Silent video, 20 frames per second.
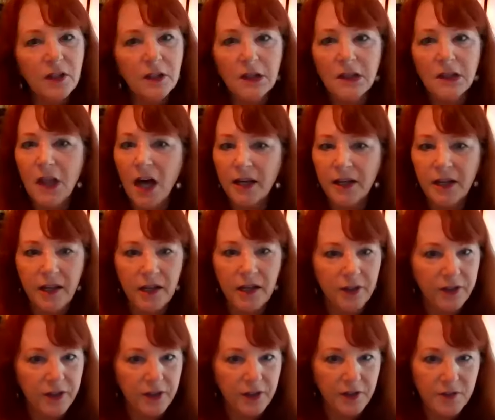a lot of
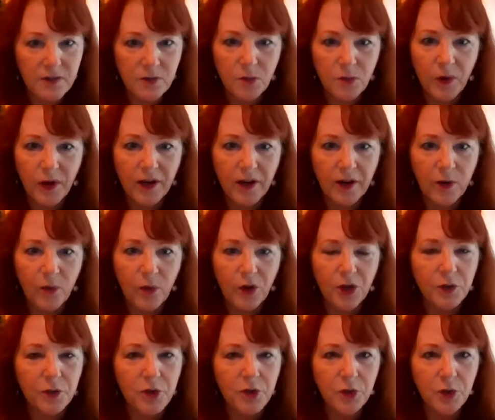areas where what
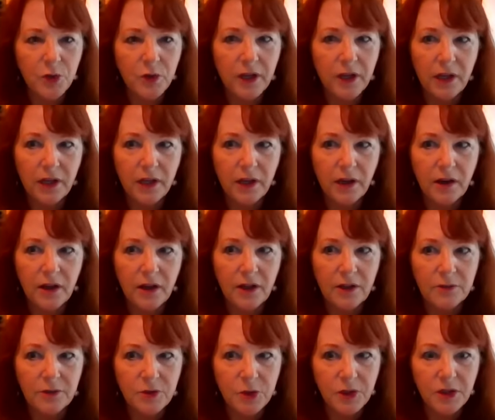you're doing
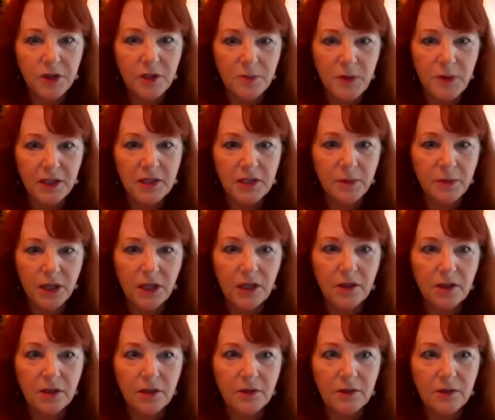during this pandemic
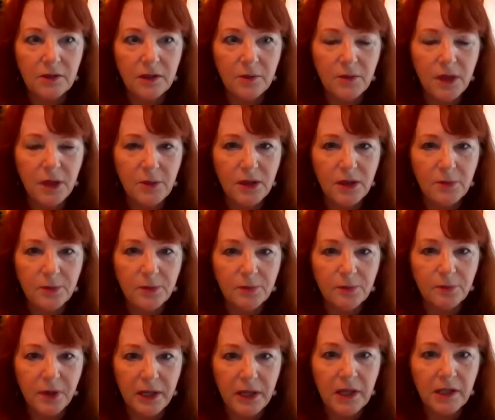could maybe
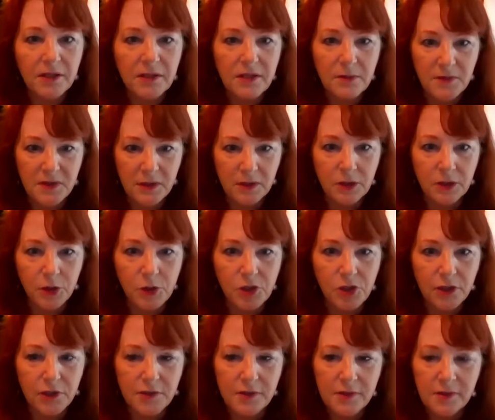bring in some
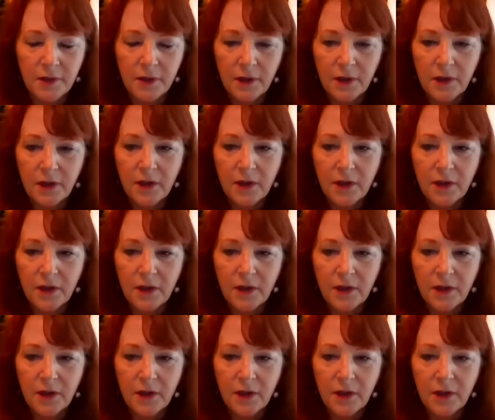solutions.